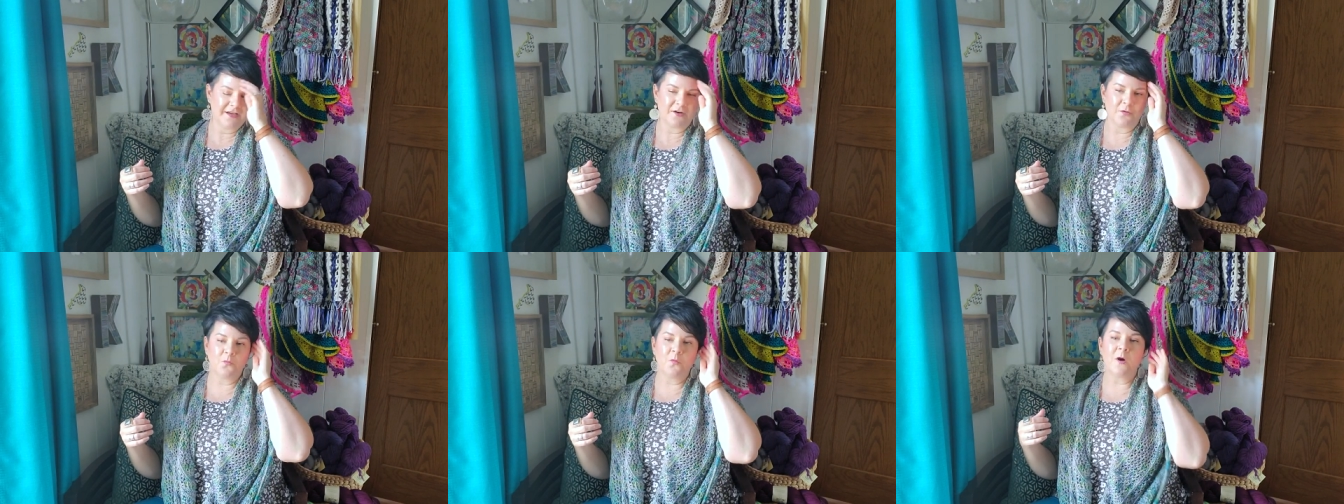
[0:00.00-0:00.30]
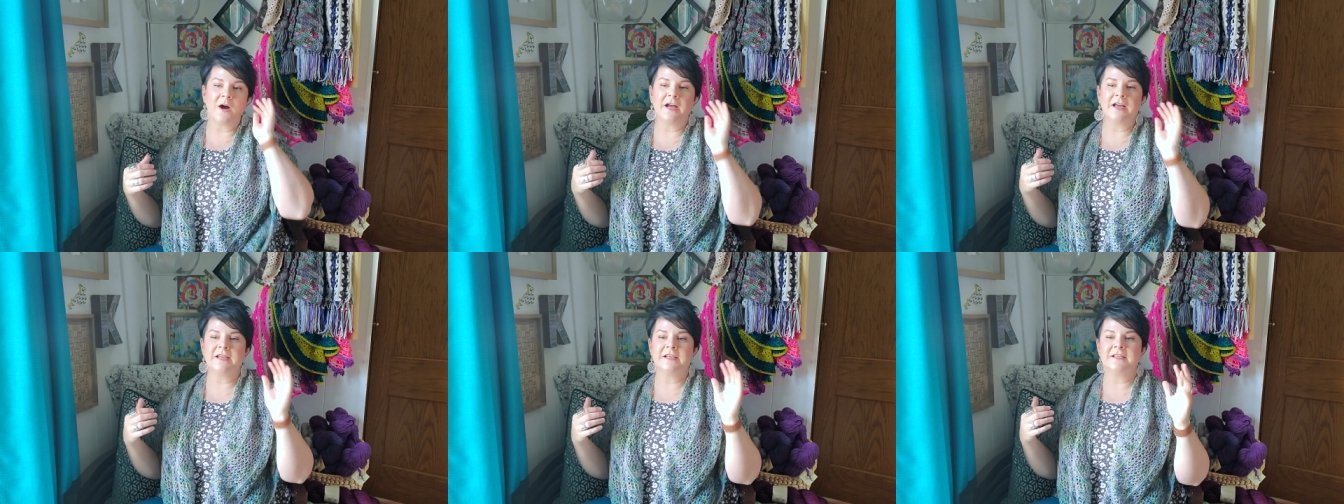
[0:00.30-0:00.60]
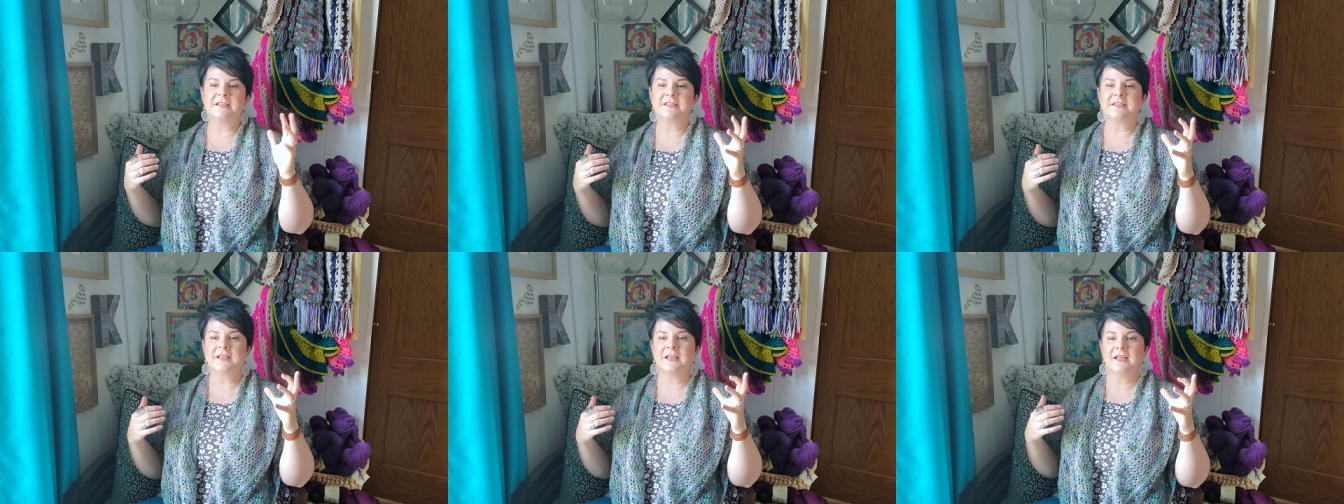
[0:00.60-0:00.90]

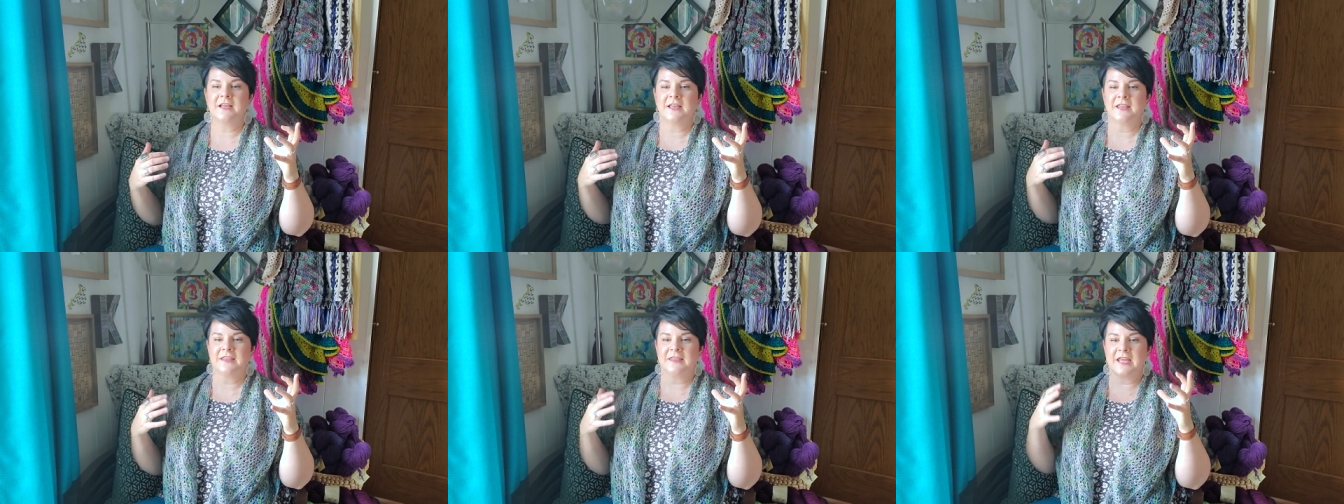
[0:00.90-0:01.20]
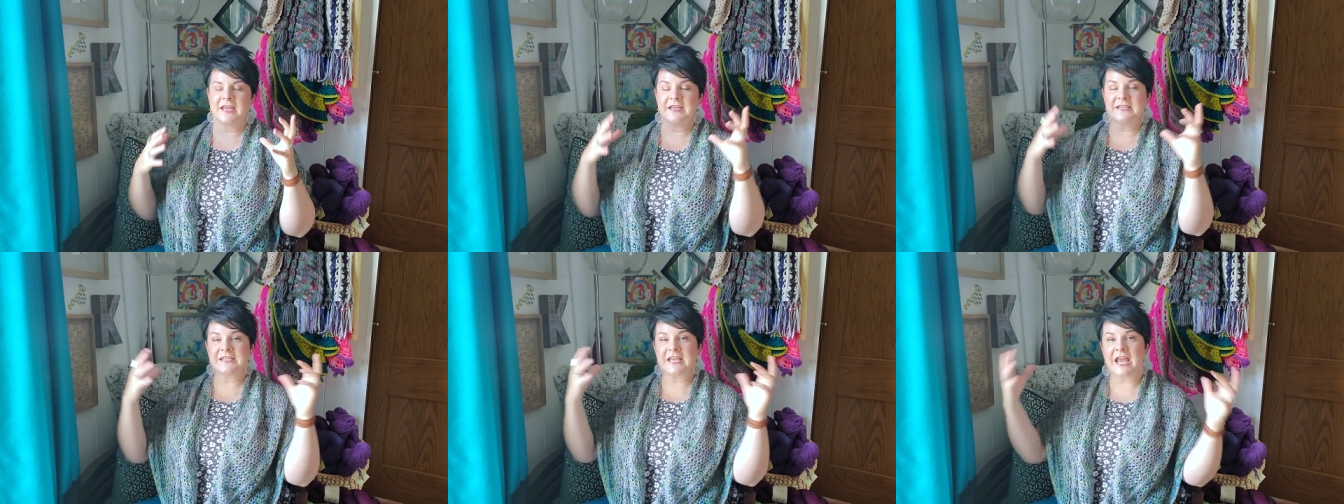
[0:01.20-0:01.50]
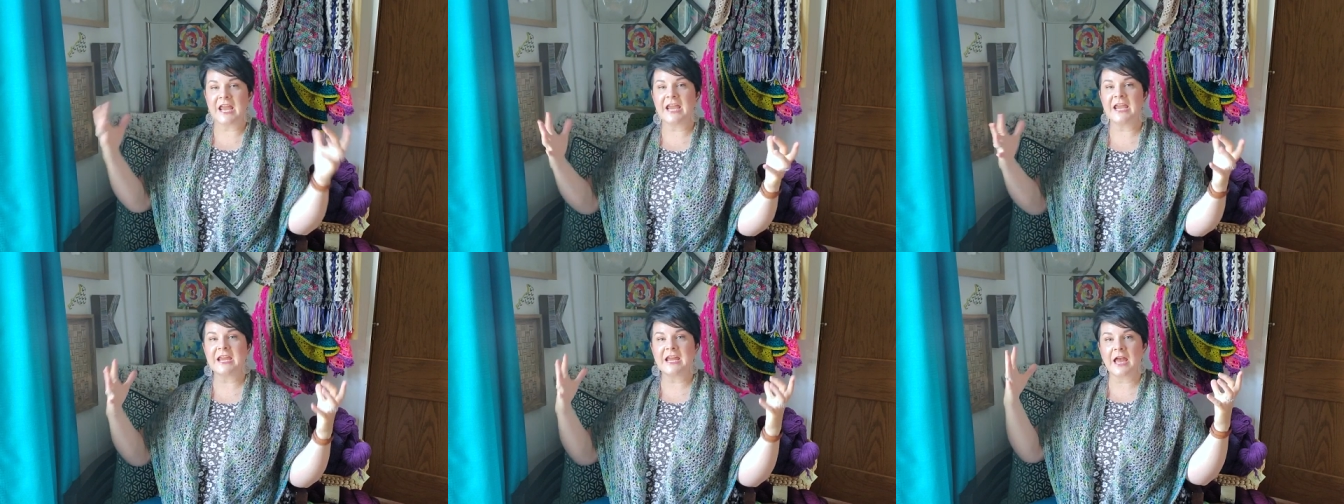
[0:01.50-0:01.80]
was they
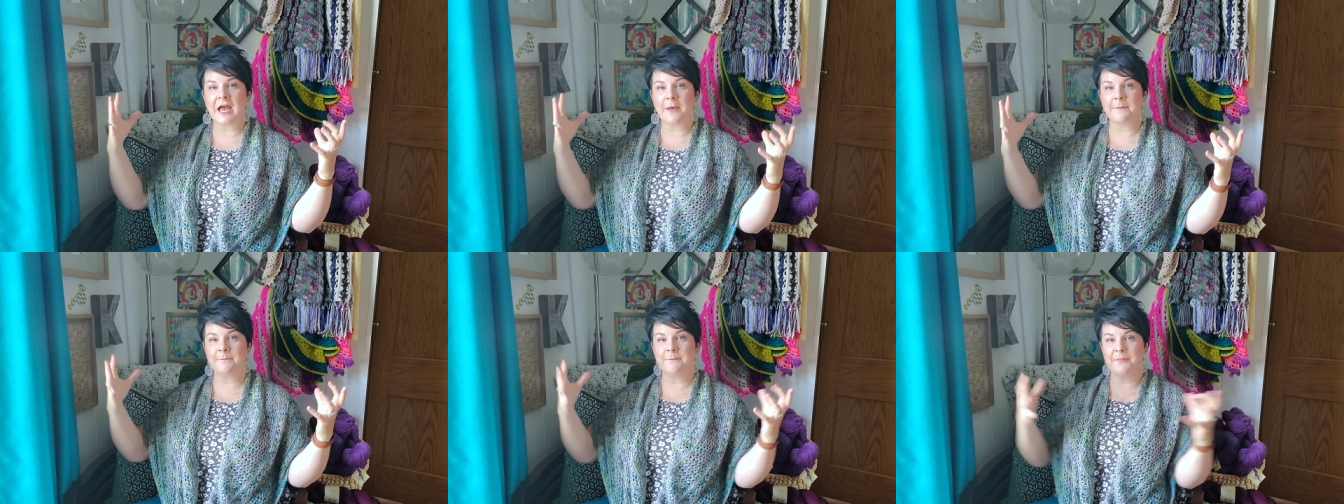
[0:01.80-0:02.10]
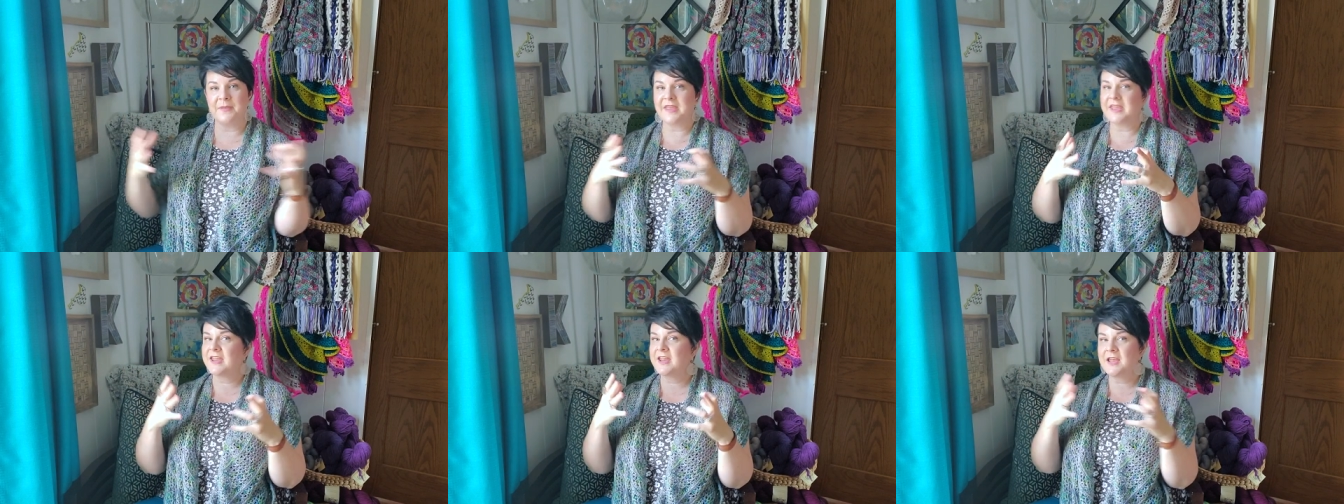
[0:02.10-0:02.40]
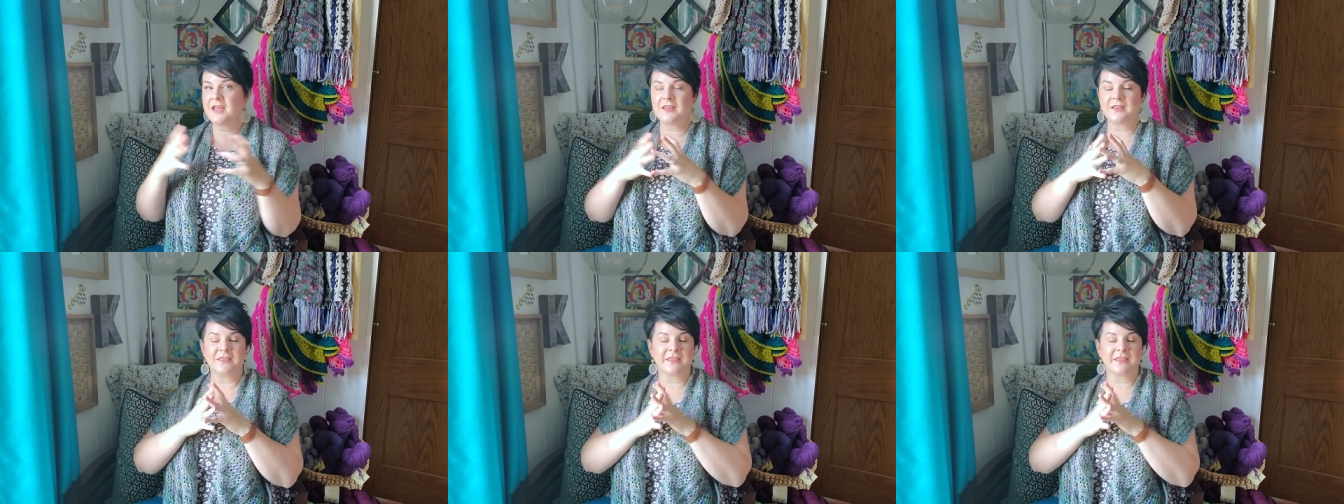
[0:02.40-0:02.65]
take a big,